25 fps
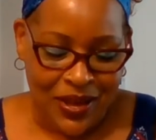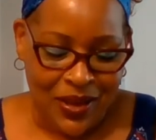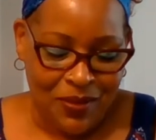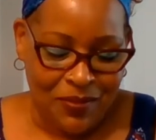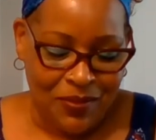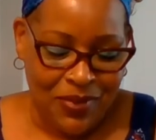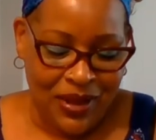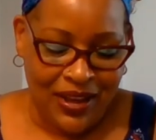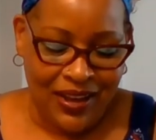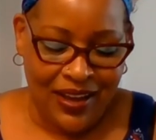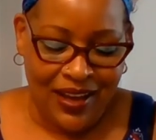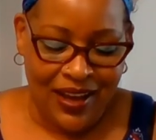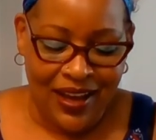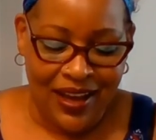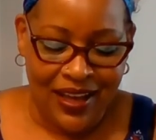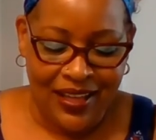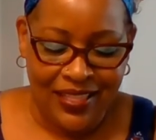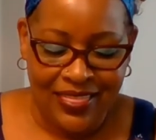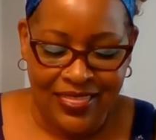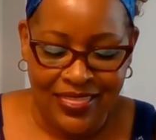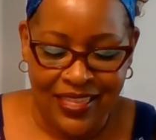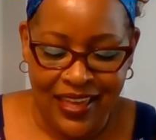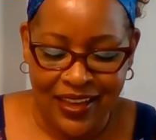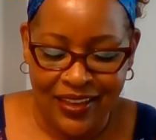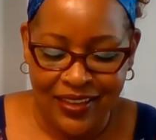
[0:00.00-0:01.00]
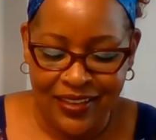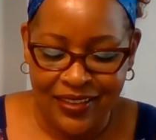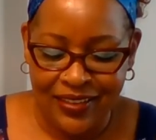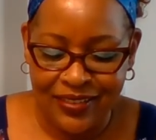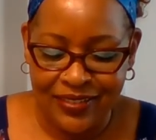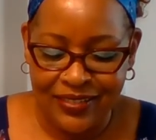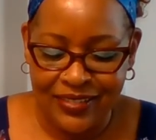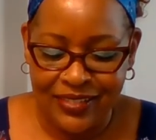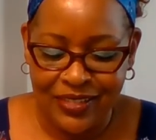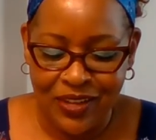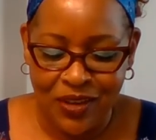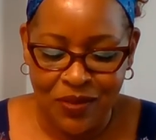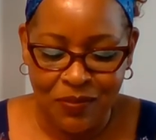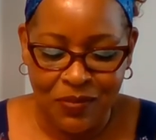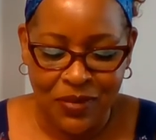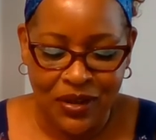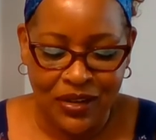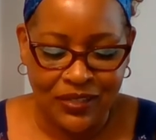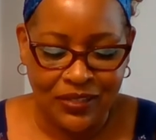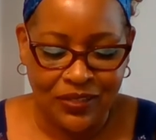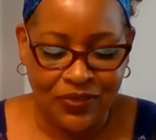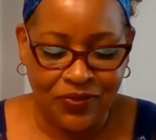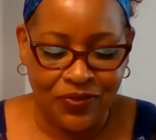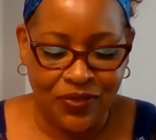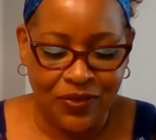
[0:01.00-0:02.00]
My God, thank you so
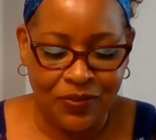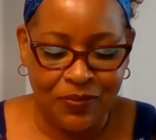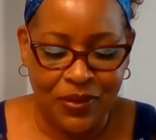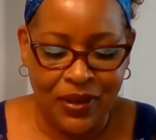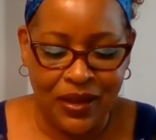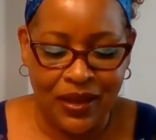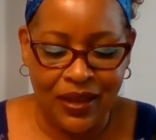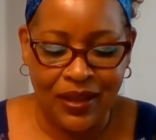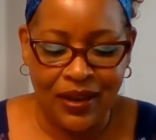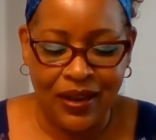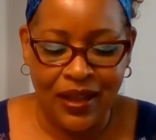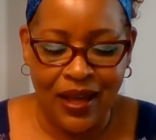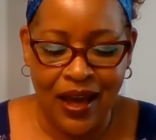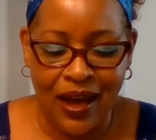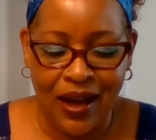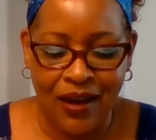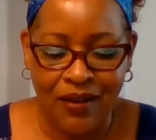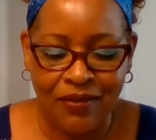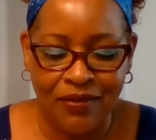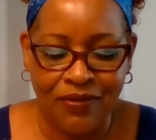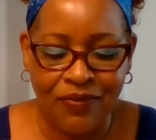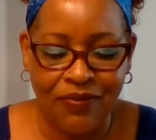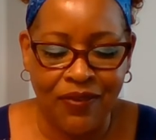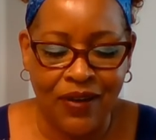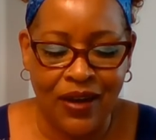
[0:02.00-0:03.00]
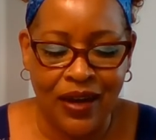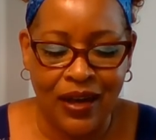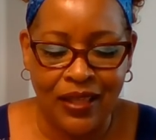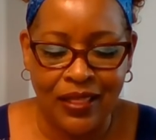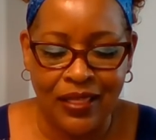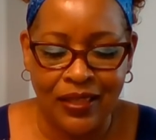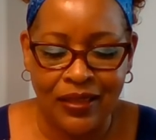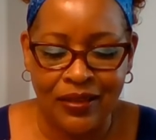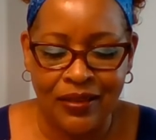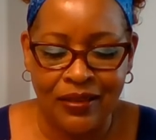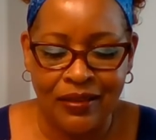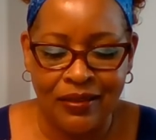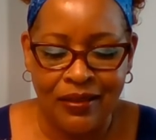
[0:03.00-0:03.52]
much for being our Father.